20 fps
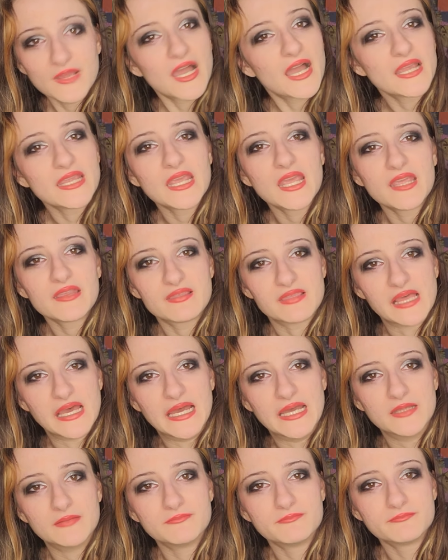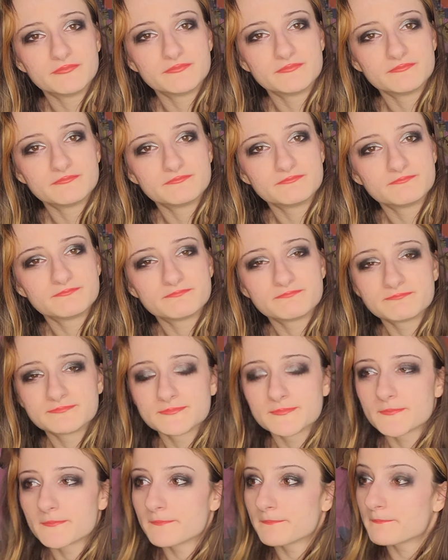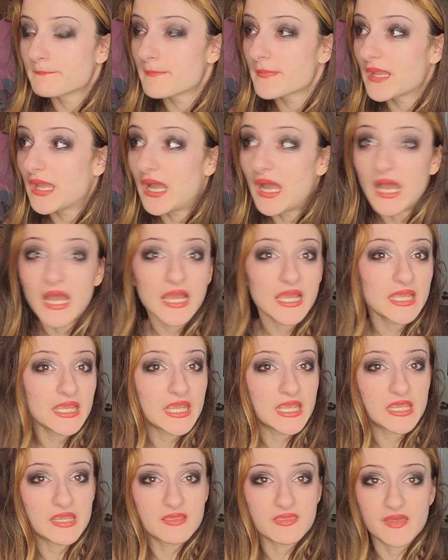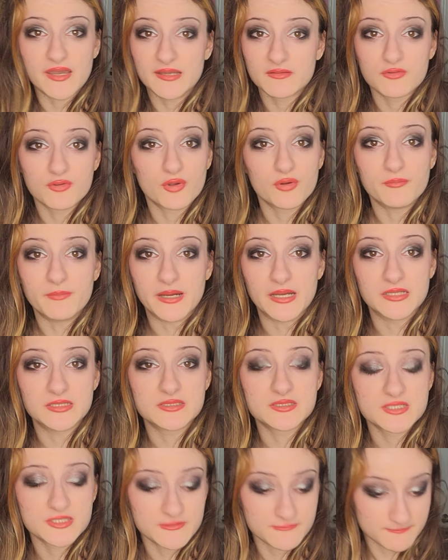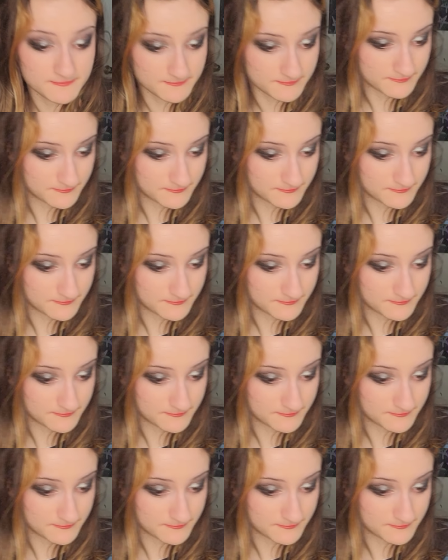I hate that. I hate that so much.